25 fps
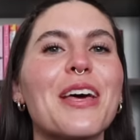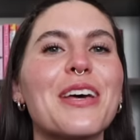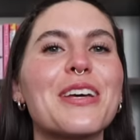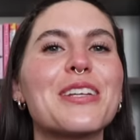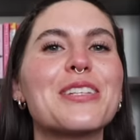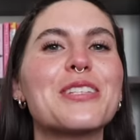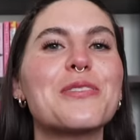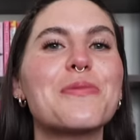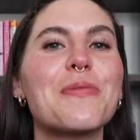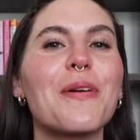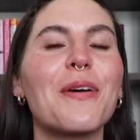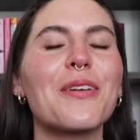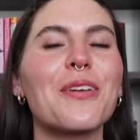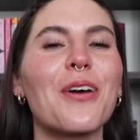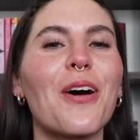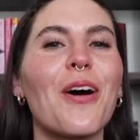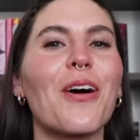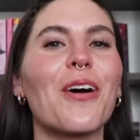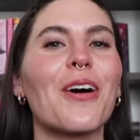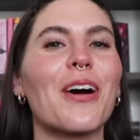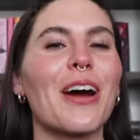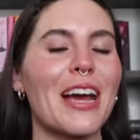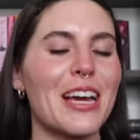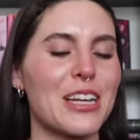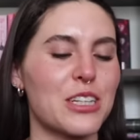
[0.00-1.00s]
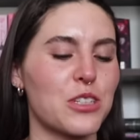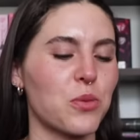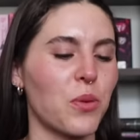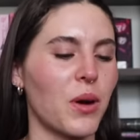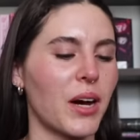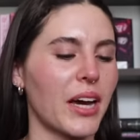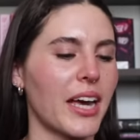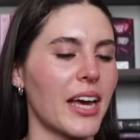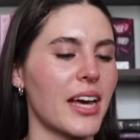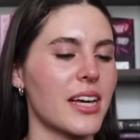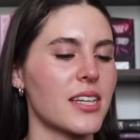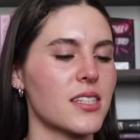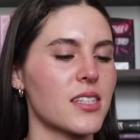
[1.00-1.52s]
It's spelled
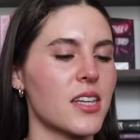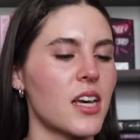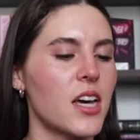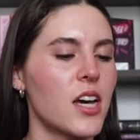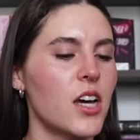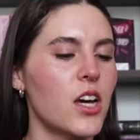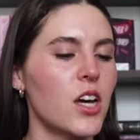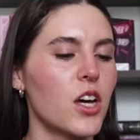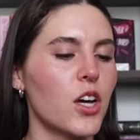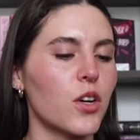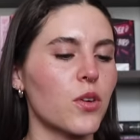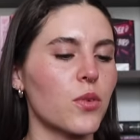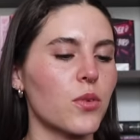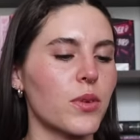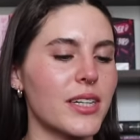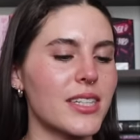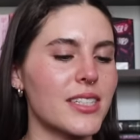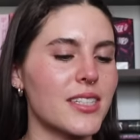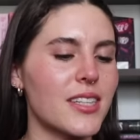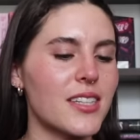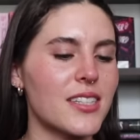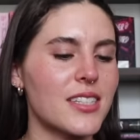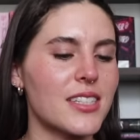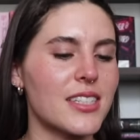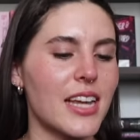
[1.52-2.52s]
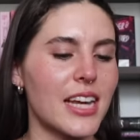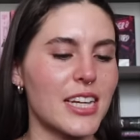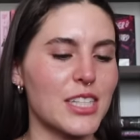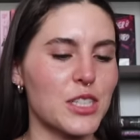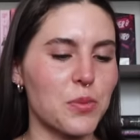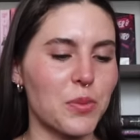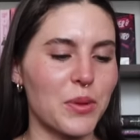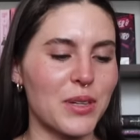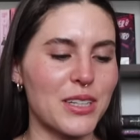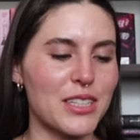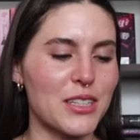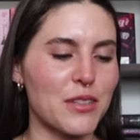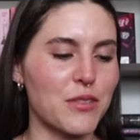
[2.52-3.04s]
R-H-Y-S. Reese is
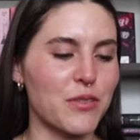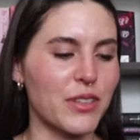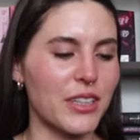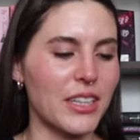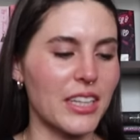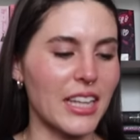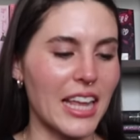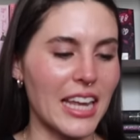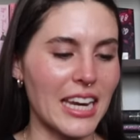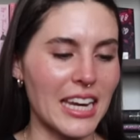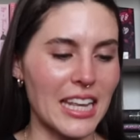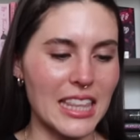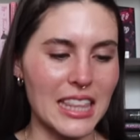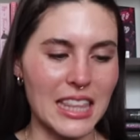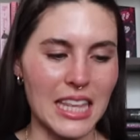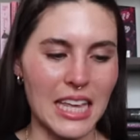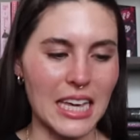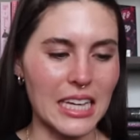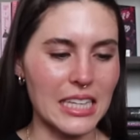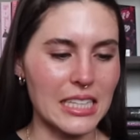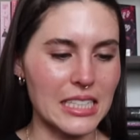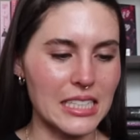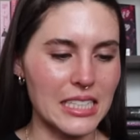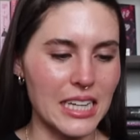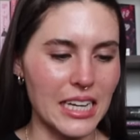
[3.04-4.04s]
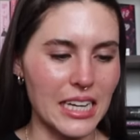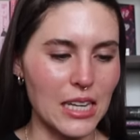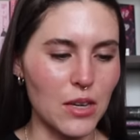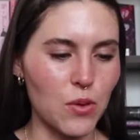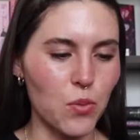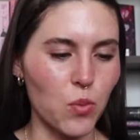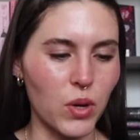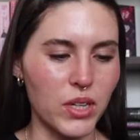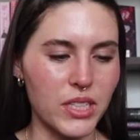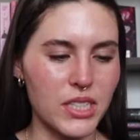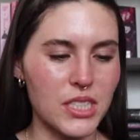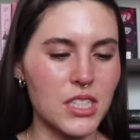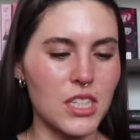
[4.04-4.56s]
desperate to feel anything. Sadie
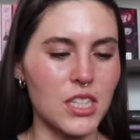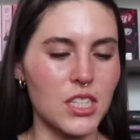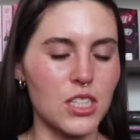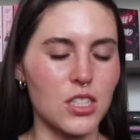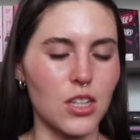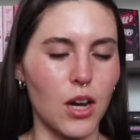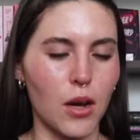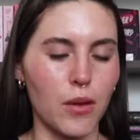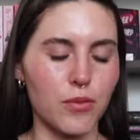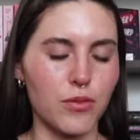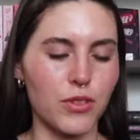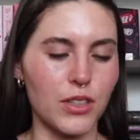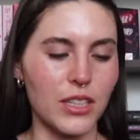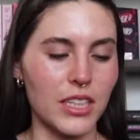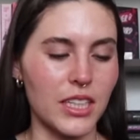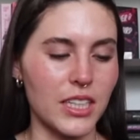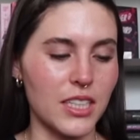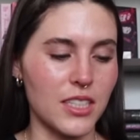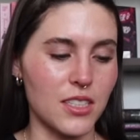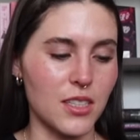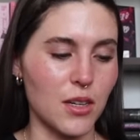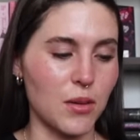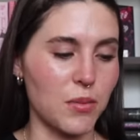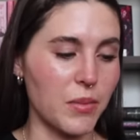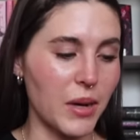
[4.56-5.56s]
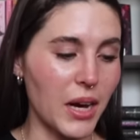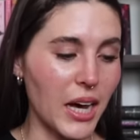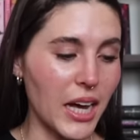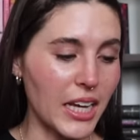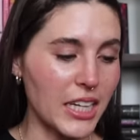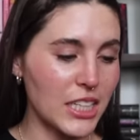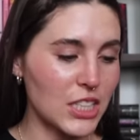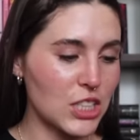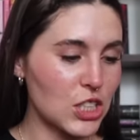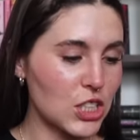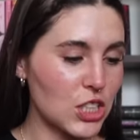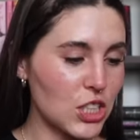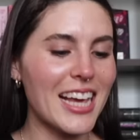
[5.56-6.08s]
wants to stop feeling so
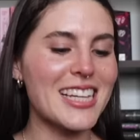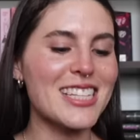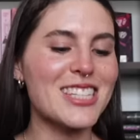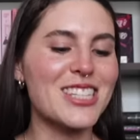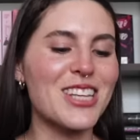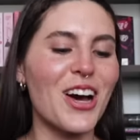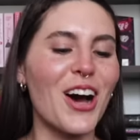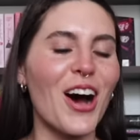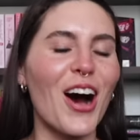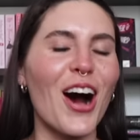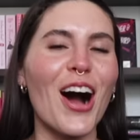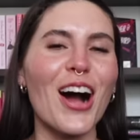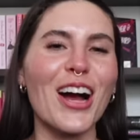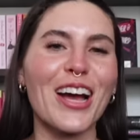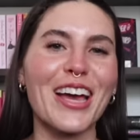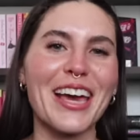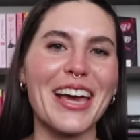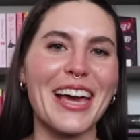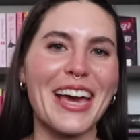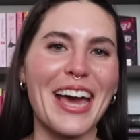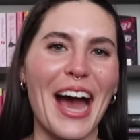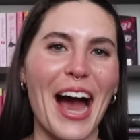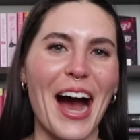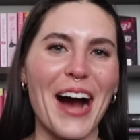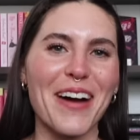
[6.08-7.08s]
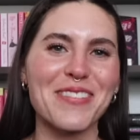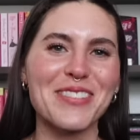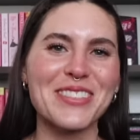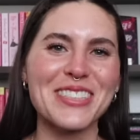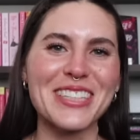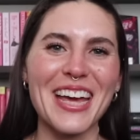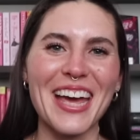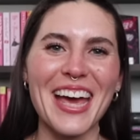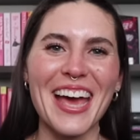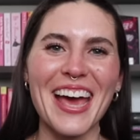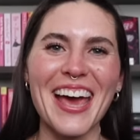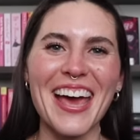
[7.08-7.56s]
much. He's a hockey captain!